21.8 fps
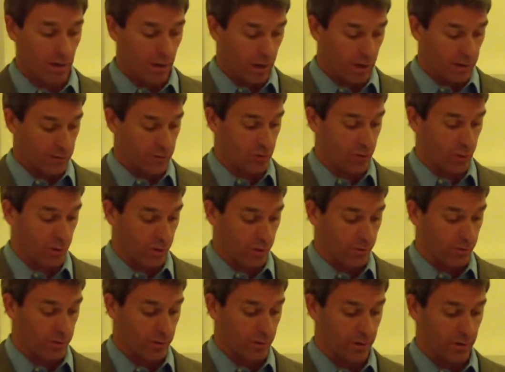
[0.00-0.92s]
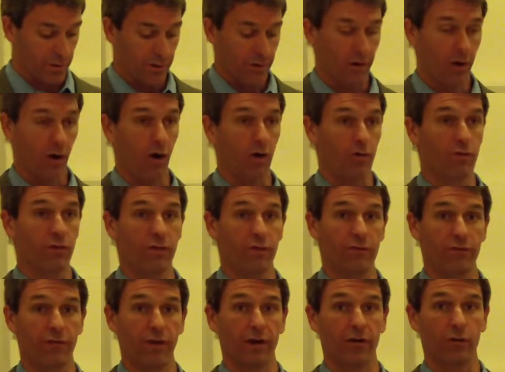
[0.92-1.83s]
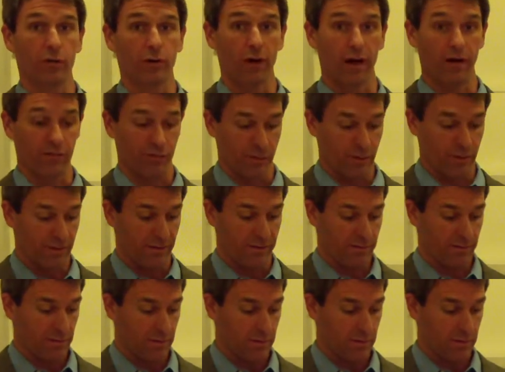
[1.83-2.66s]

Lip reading: unquote, over the federal government.